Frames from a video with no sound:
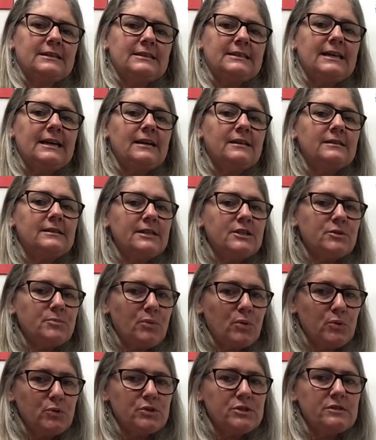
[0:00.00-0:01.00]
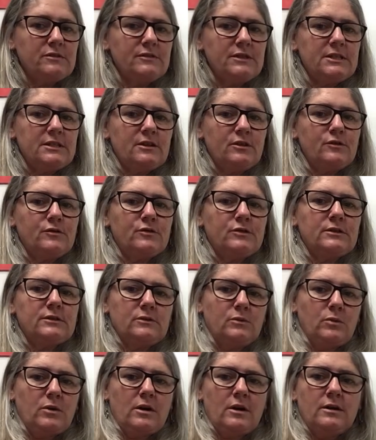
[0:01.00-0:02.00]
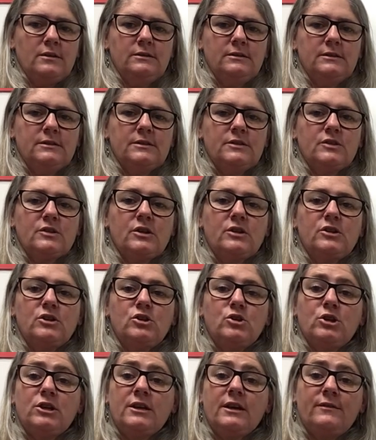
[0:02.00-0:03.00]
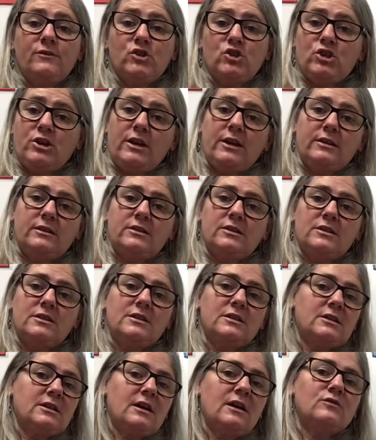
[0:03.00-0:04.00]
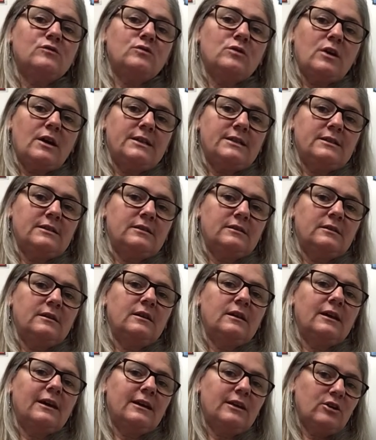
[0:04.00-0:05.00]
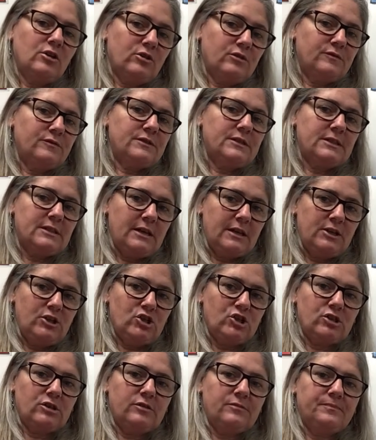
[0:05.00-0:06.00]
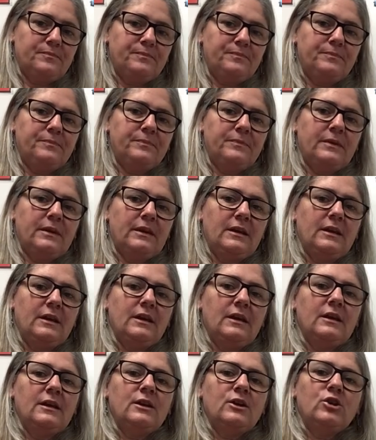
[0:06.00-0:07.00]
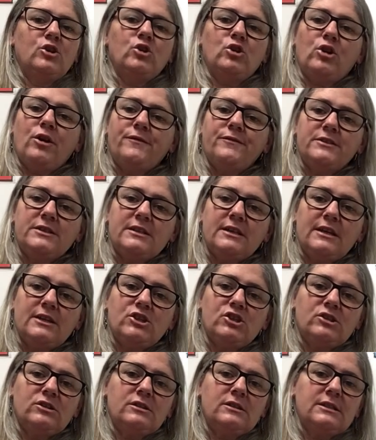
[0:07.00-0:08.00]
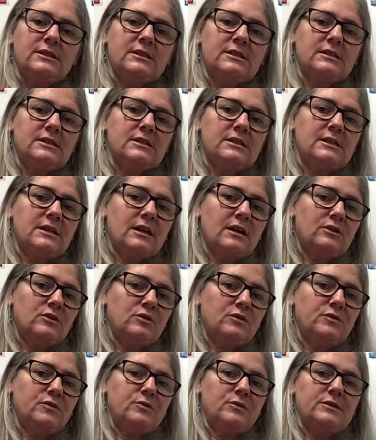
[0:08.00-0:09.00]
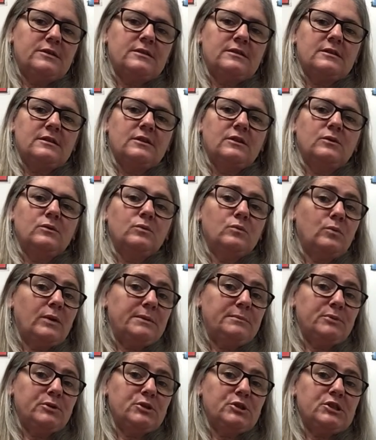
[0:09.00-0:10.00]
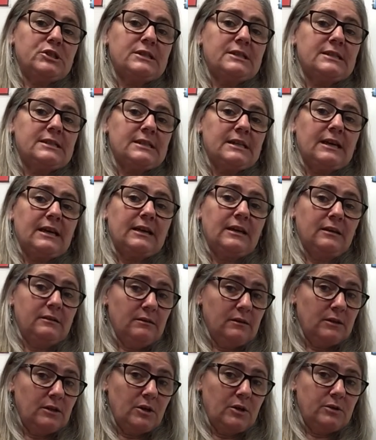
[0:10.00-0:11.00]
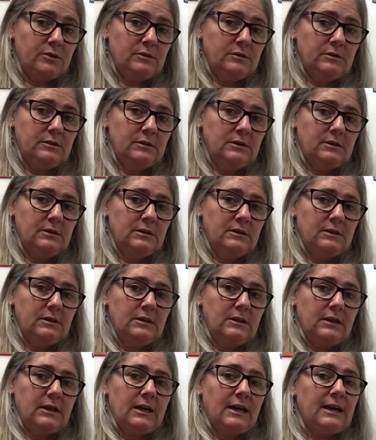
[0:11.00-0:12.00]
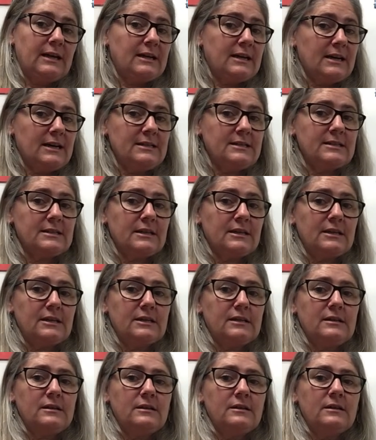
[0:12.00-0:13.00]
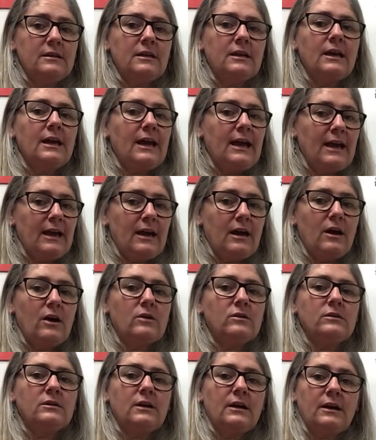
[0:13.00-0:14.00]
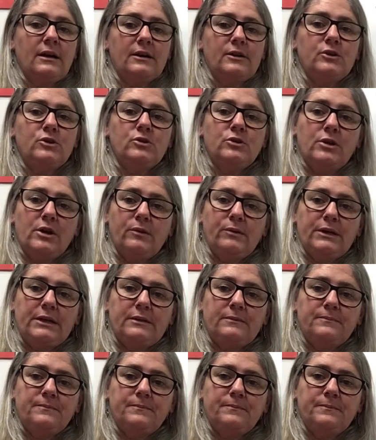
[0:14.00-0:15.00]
Now let's pause the video for a little while so that you can have a chance to start writing a conversation. Your conversation needs to start off with one person saying hello and asking, how are you going?